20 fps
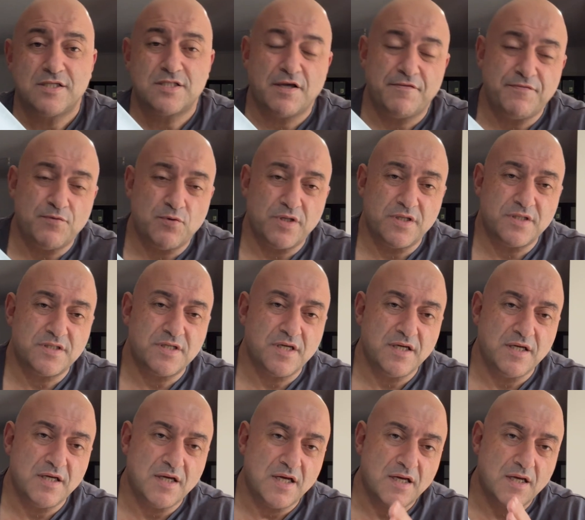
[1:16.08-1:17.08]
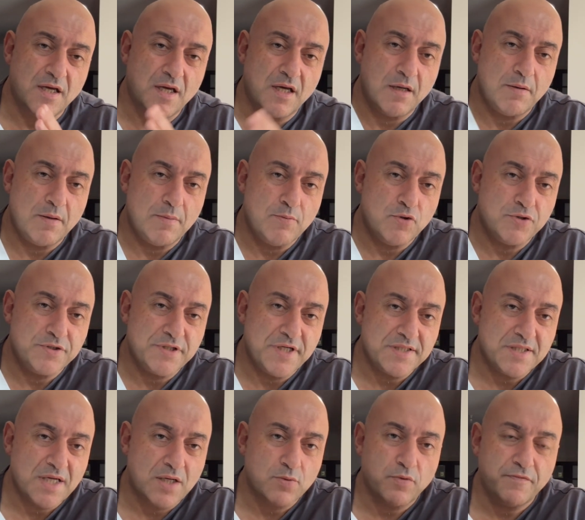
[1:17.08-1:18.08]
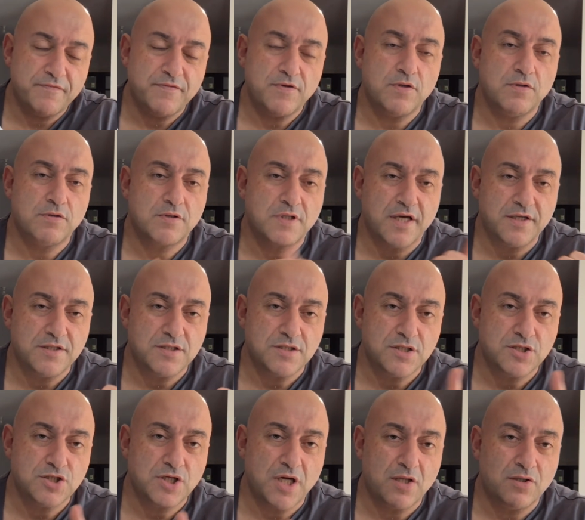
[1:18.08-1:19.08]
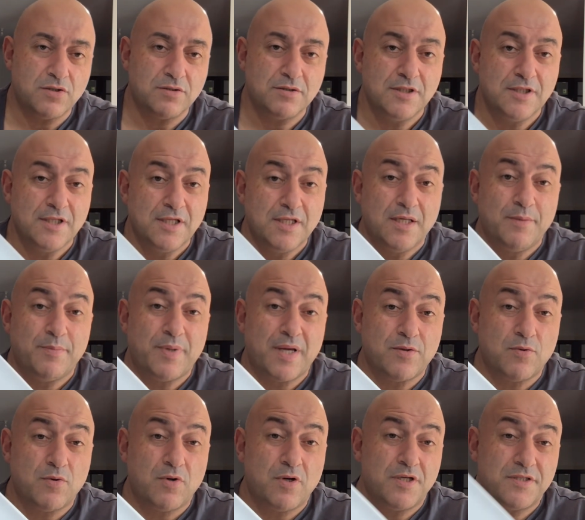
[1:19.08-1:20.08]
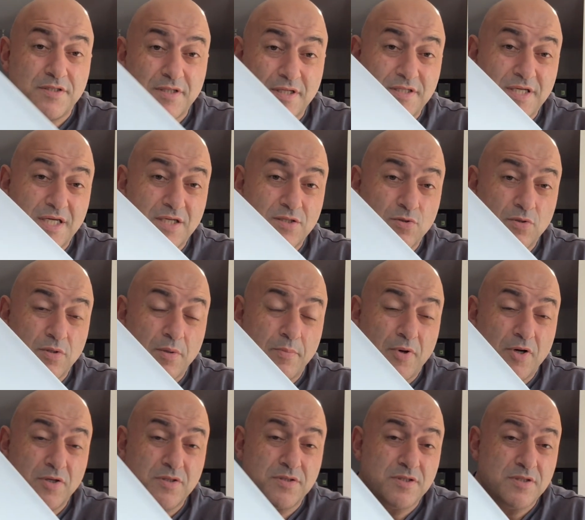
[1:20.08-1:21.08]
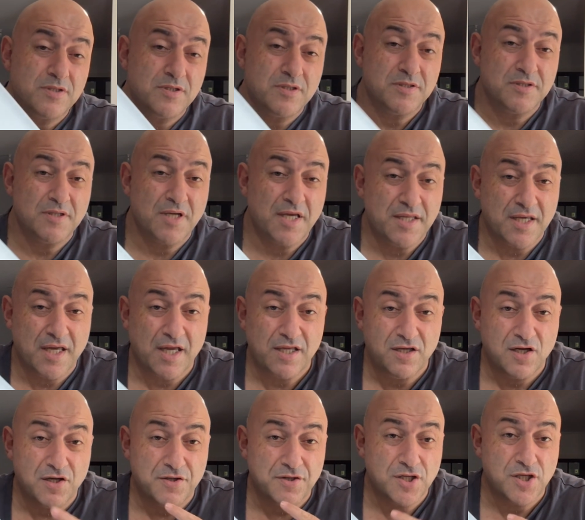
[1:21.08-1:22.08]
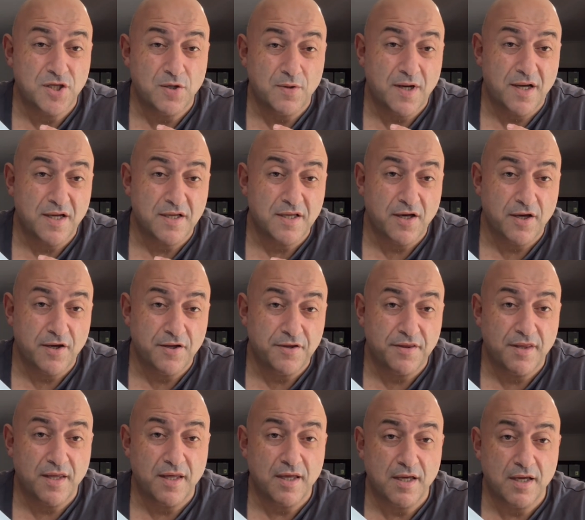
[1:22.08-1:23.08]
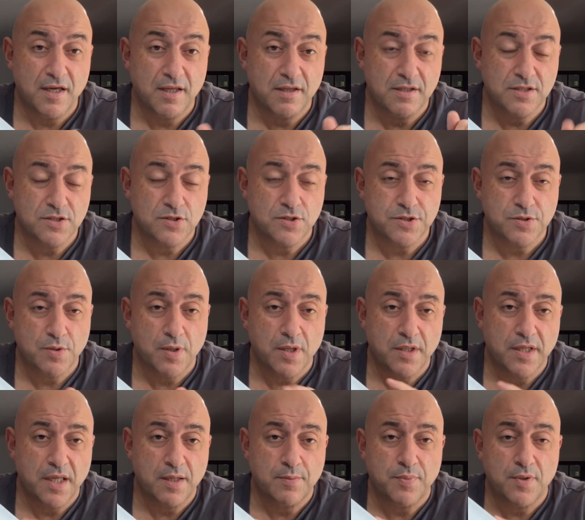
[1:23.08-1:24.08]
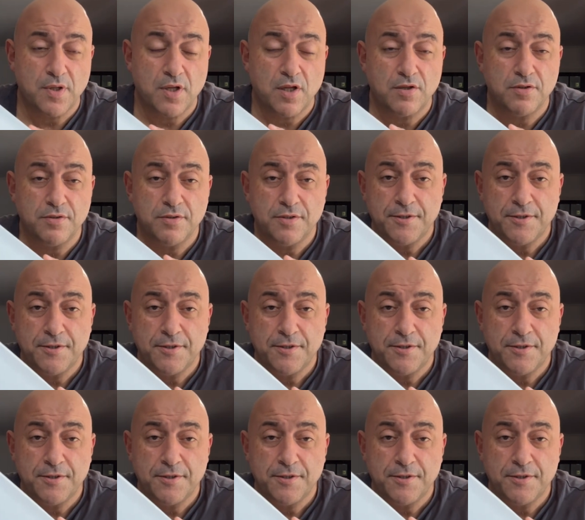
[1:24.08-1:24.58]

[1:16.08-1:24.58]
So if you want to see uh, a more detailed review, go to the channel. But otherwise, it ticks all the boxes. And again, you got the QR code there. There's also a link below.